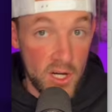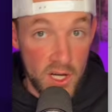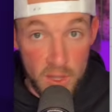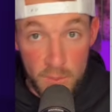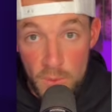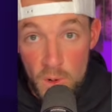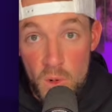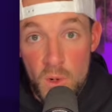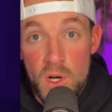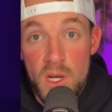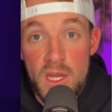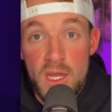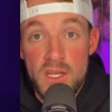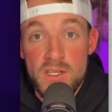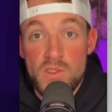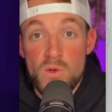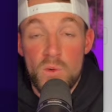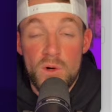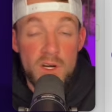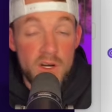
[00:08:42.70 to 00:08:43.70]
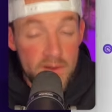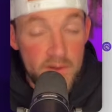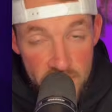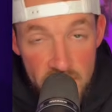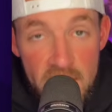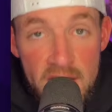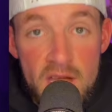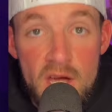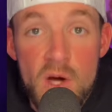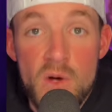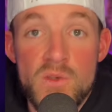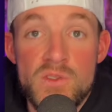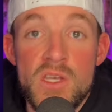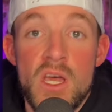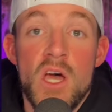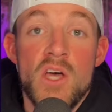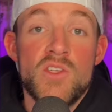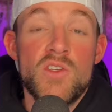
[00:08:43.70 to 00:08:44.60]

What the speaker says: communities or your videos.